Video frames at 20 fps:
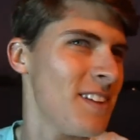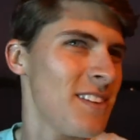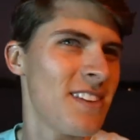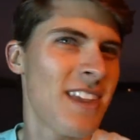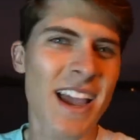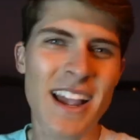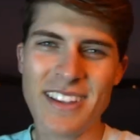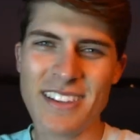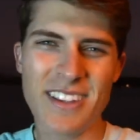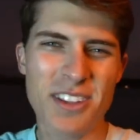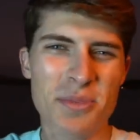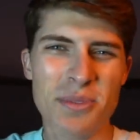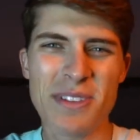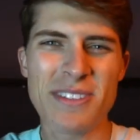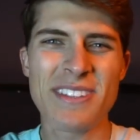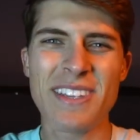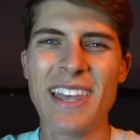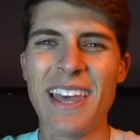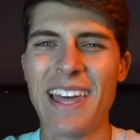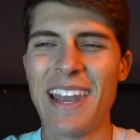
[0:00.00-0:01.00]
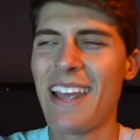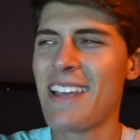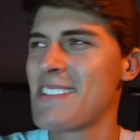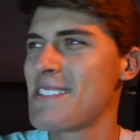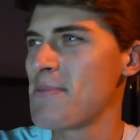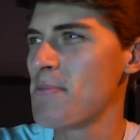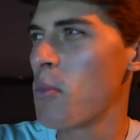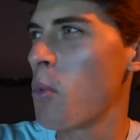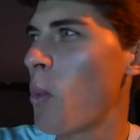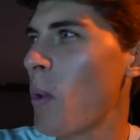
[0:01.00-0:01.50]
Texas once again has
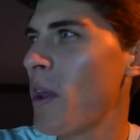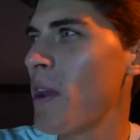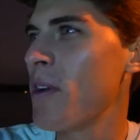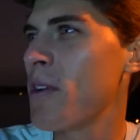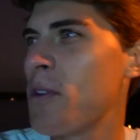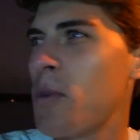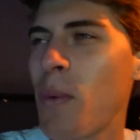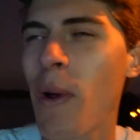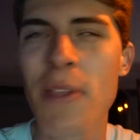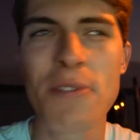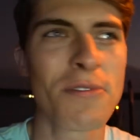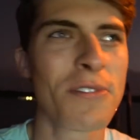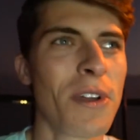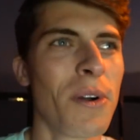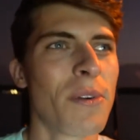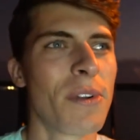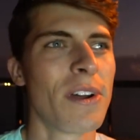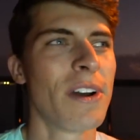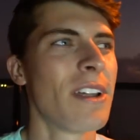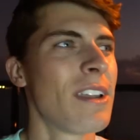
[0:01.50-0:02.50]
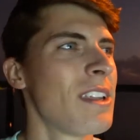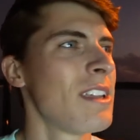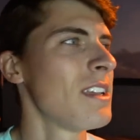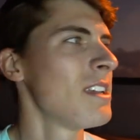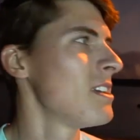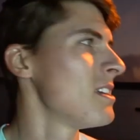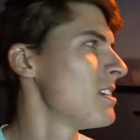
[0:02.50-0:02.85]
some weird weather going on.